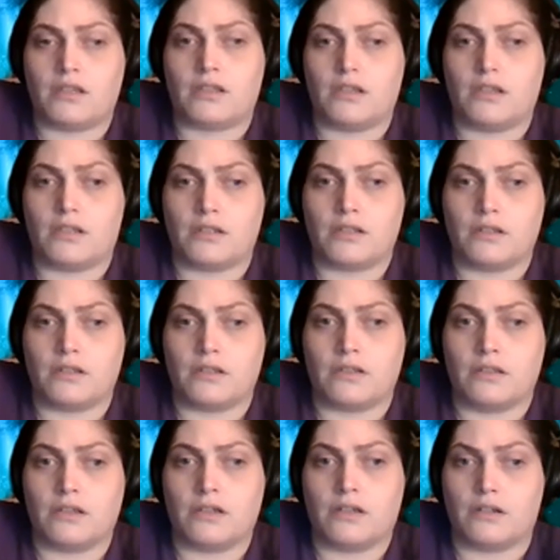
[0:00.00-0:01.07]
And
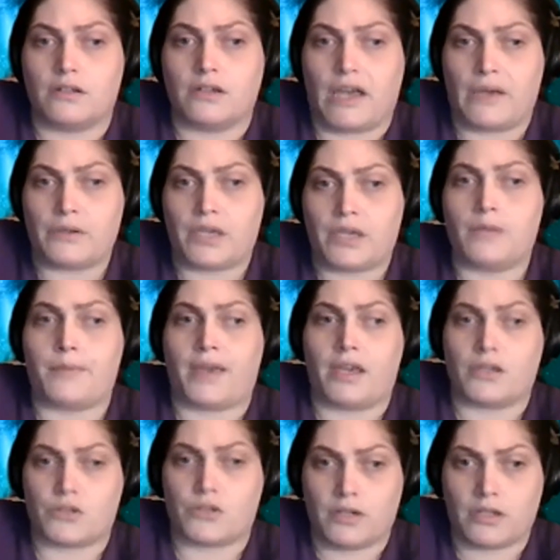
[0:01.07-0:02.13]
okay,
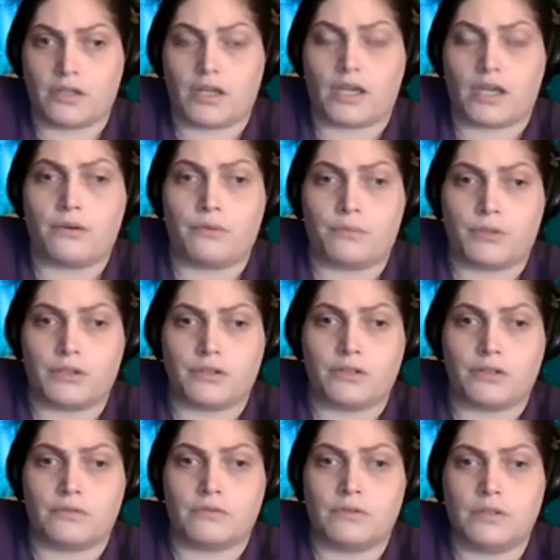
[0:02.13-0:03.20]
Patrick, I
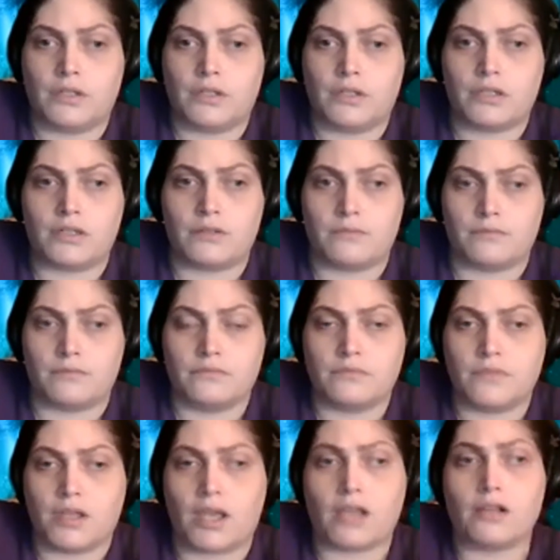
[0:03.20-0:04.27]
will. I'll
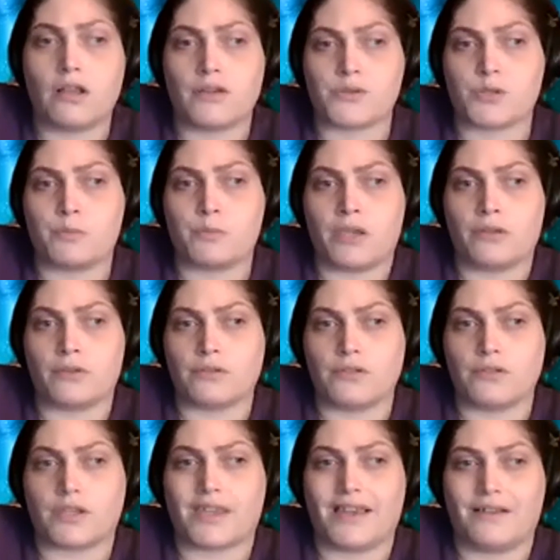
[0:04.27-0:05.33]
also be on the
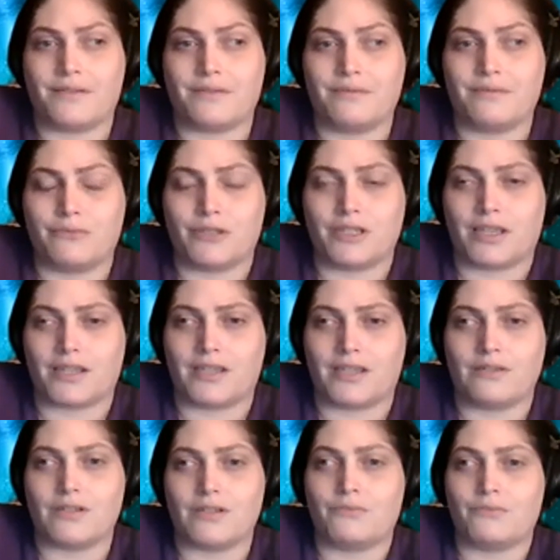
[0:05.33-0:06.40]
lookout when I
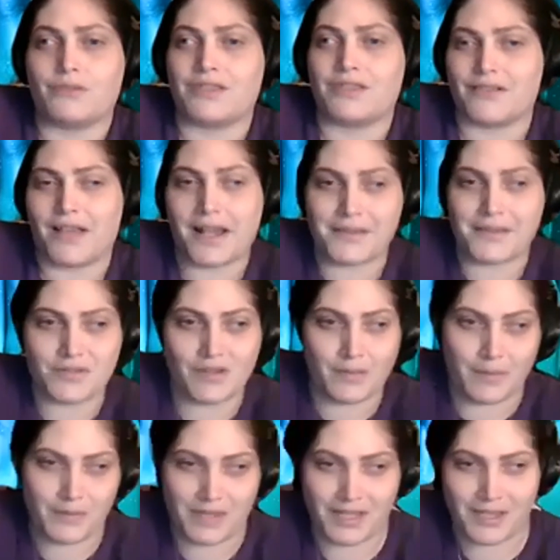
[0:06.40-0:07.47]
get done with the live stream.
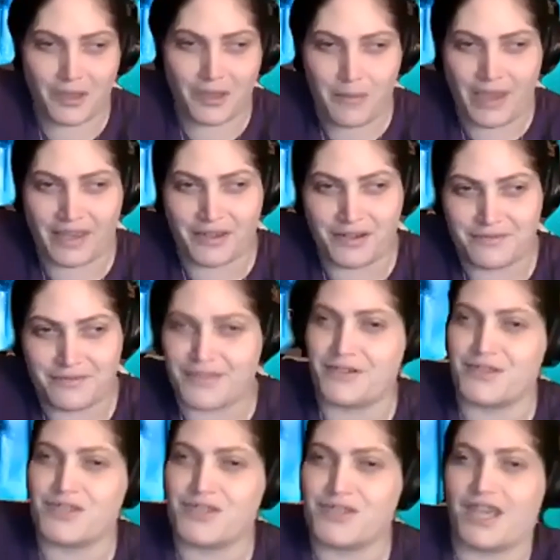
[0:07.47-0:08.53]
I'm going to go back over there
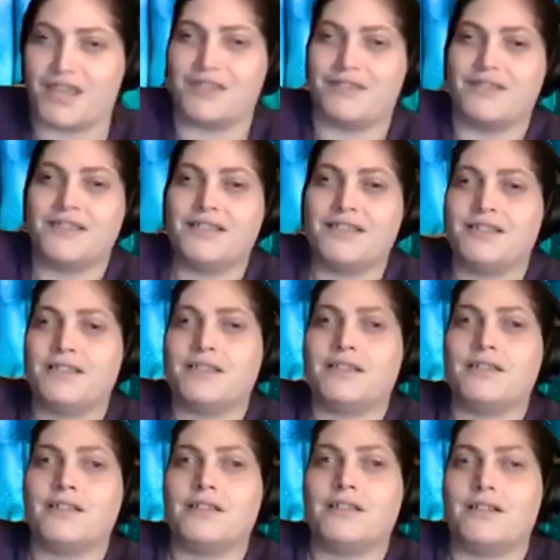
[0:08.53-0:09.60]
and check it.
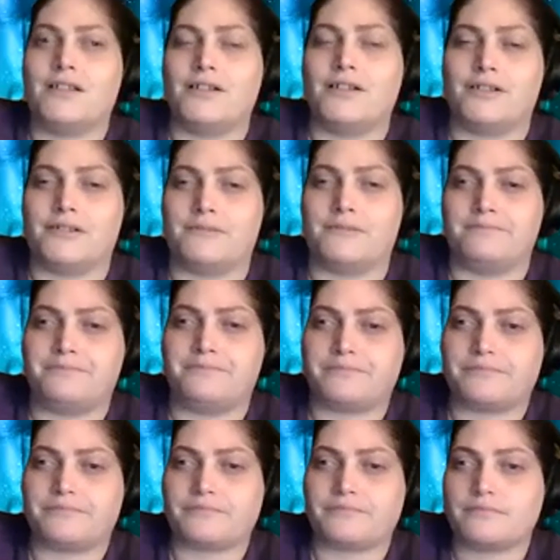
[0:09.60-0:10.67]
Um,
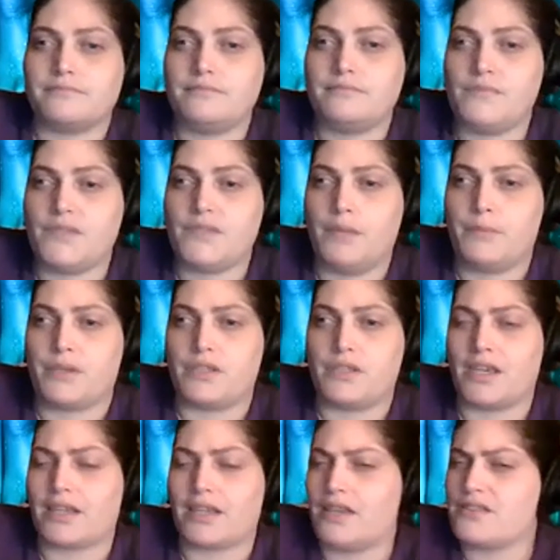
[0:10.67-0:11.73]
but
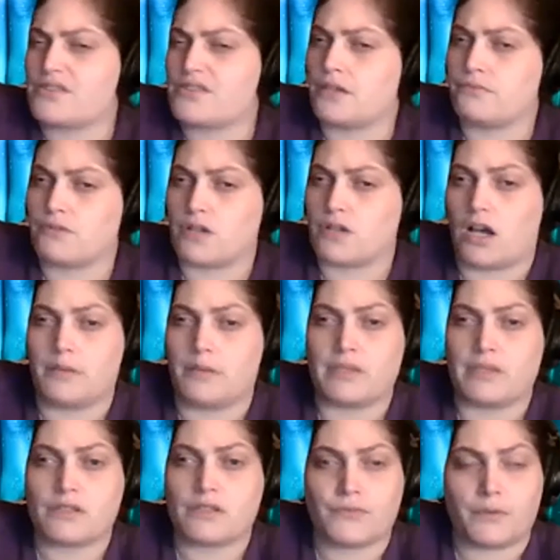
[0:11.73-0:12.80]
yeah, I got several
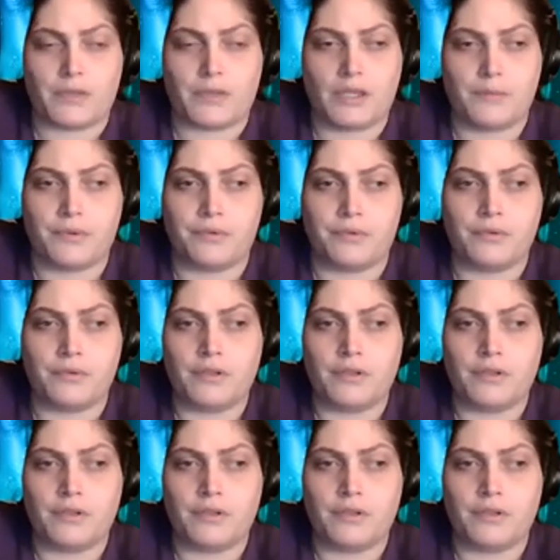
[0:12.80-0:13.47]
comments from people